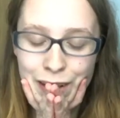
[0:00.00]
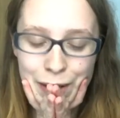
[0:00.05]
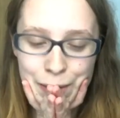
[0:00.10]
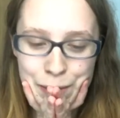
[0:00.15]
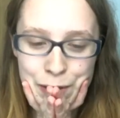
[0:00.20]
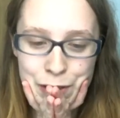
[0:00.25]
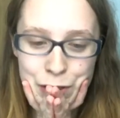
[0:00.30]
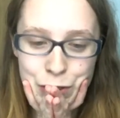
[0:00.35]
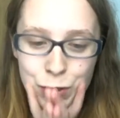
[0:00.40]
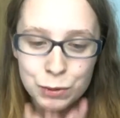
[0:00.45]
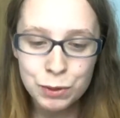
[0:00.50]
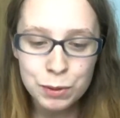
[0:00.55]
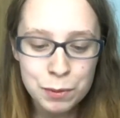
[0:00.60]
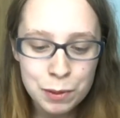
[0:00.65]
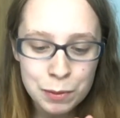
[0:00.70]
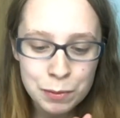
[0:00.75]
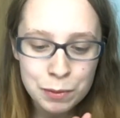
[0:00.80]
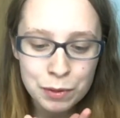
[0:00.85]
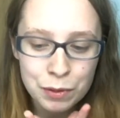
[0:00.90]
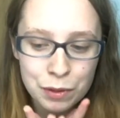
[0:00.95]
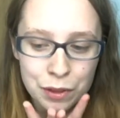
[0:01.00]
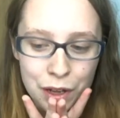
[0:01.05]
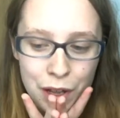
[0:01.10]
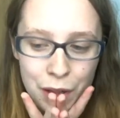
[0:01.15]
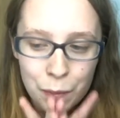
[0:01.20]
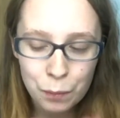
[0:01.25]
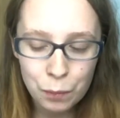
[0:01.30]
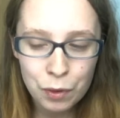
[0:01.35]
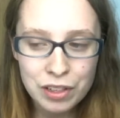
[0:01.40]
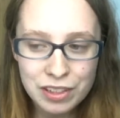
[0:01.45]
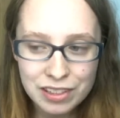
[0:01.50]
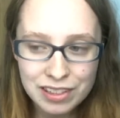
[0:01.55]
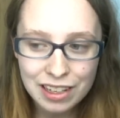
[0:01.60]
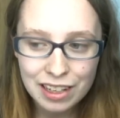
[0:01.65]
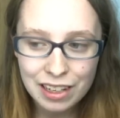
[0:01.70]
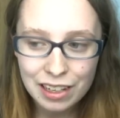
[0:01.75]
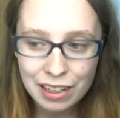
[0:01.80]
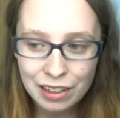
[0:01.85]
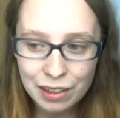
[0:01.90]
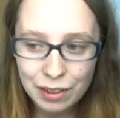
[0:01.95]
I met so many people in one
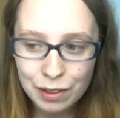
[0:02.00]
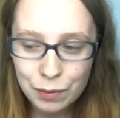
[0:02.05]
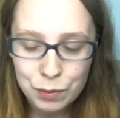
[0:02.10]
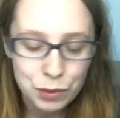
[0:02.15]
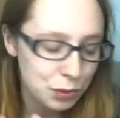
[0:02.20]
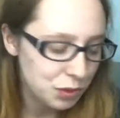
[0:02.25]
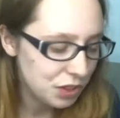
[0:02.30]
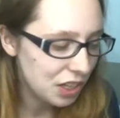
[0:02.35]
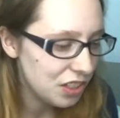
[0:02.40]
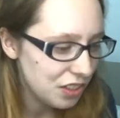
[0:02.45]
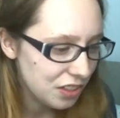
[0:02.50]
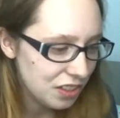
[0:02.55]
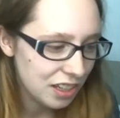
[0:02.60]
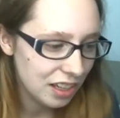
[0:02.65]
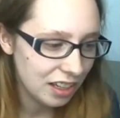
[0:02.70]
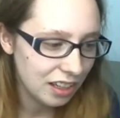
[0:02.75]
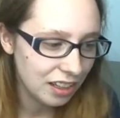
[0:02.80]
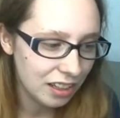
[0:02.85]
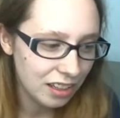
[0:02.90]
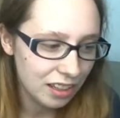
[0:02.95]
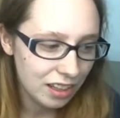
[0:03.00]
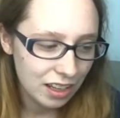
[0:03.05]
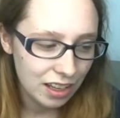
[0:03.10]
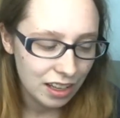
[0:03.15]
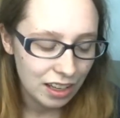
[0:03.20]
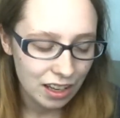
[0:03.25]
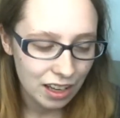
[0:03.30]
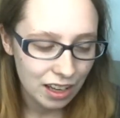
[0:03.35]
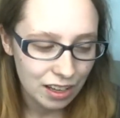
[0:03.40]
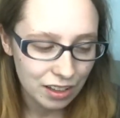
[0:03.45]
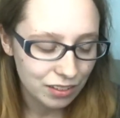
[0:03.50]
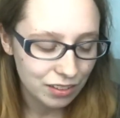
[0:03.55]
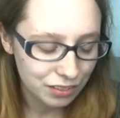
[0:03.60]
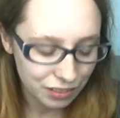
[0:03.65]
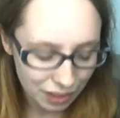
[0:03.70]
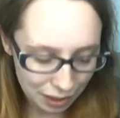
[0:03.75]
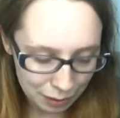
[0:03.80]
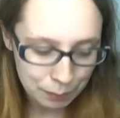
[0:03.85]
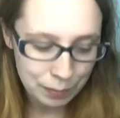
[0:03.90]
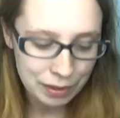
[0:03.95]
day, which was yesterday.
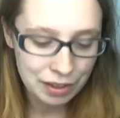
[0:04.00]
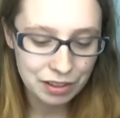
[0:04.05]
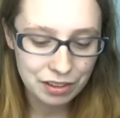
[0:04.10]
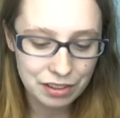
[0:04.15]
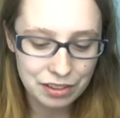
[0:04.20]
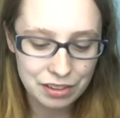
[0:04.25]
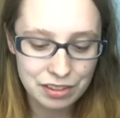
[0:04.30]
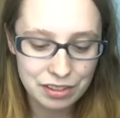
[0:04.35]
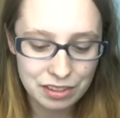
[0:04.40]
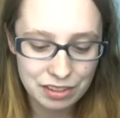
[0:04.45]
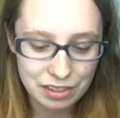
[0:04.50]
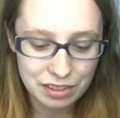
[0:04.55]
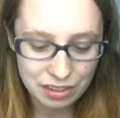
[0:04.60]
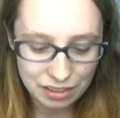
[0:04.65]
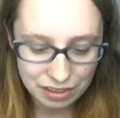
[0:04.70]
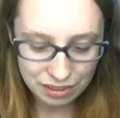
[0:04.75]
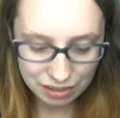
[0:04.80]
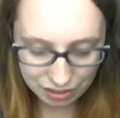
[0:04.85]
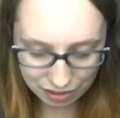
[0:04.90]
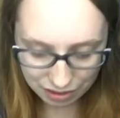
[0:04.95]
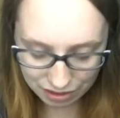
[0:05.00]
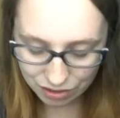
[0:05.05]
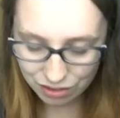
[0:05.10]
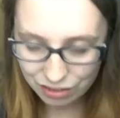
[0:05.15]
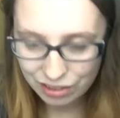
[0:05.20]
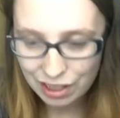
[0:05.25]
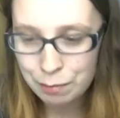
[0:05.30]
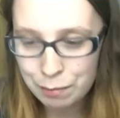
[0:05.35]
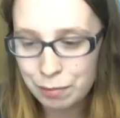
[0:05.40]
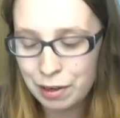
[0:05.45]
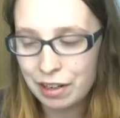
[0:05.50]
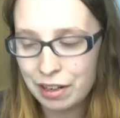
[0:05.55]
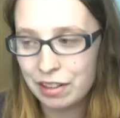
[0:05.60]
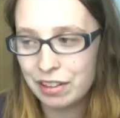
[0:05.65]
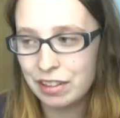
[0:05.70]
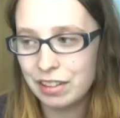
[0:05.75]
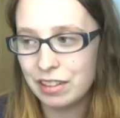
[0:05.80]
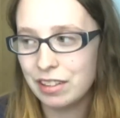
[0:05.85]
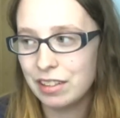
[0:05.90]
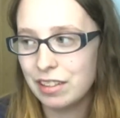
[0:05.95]
Grandparents, your
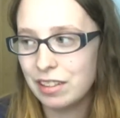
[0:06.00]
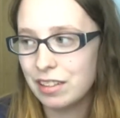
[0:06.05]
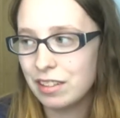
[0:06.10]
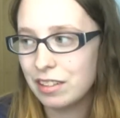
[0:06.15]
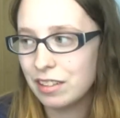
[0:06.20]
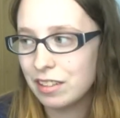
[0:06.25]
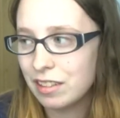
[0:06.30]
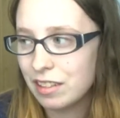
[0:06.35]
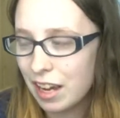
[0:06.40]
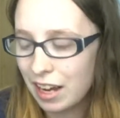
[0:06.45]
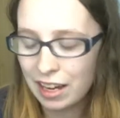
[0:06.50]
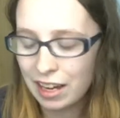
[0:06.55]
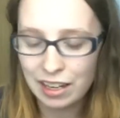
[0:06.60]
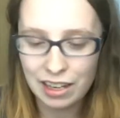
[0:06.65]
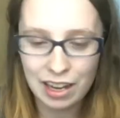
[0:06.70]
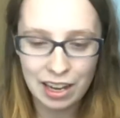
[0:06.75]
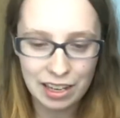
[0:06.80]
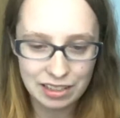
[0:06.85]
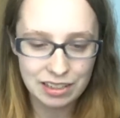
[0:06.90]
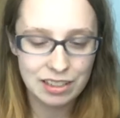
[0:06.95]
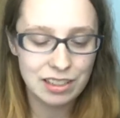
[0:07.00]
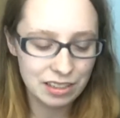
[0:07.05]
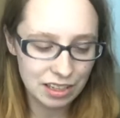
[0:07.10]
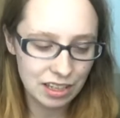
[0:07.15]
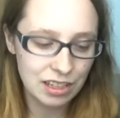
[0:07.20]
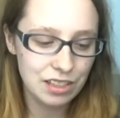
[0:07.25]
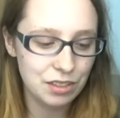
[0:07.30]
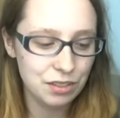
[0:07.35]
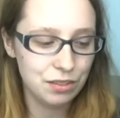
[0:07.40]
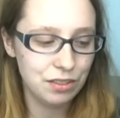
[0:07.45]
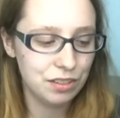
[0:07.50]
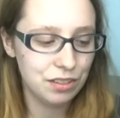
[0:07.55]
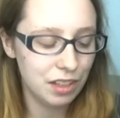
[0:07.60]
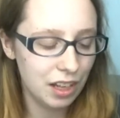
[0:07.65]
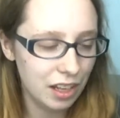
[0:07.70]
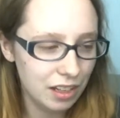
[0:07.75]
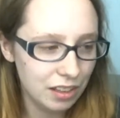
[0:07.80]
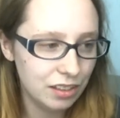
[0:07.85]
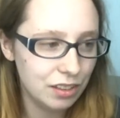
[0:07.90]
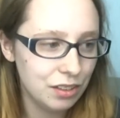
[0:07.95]
grandparents, auntie, cousin,
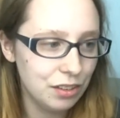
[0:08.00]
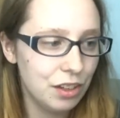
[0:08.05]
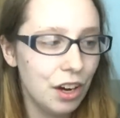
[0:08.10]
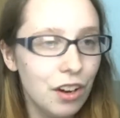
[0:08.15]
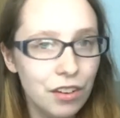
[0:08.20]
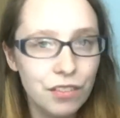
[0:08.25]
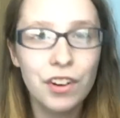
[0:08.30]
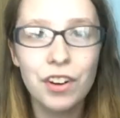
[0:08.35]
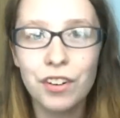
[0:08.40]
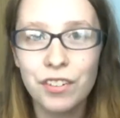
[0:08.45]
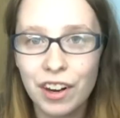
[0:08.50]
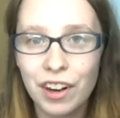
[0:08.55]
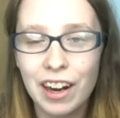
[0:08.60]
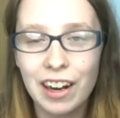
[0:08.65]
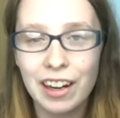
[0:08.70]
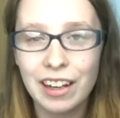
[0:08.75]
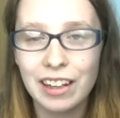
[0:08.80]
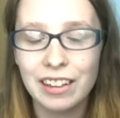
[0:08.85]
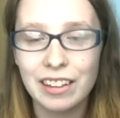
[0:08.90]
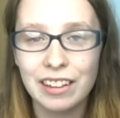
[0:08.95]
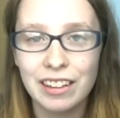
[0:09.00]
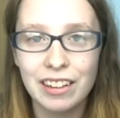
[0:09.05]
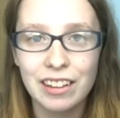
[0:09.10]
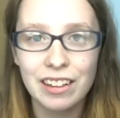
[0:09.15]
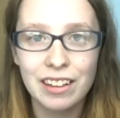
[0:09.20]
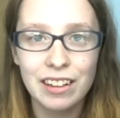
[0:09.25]
uncle, Ryan.